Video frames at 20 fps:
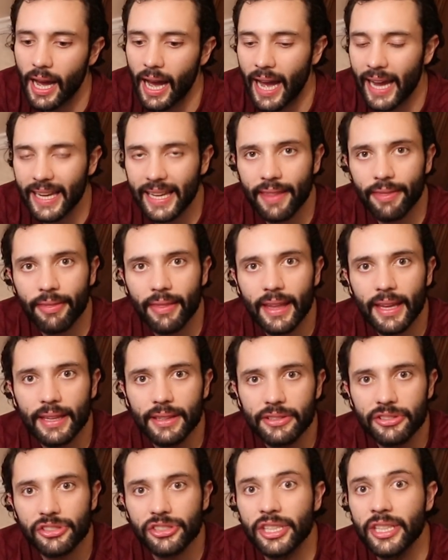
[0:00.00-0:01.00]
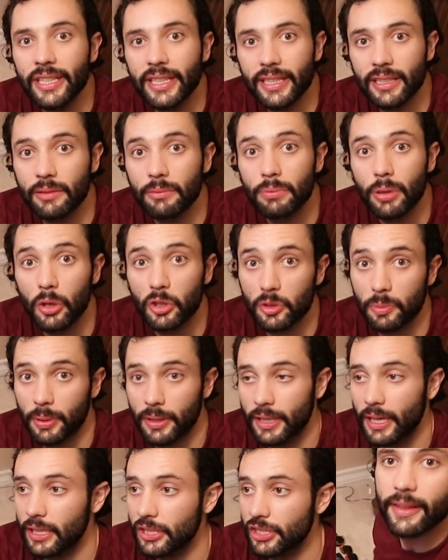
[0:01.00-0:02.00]
I can then sync it in
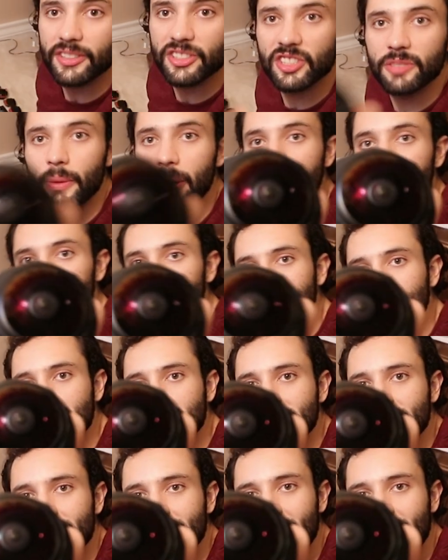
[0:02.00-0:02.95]
post-production. This is my 360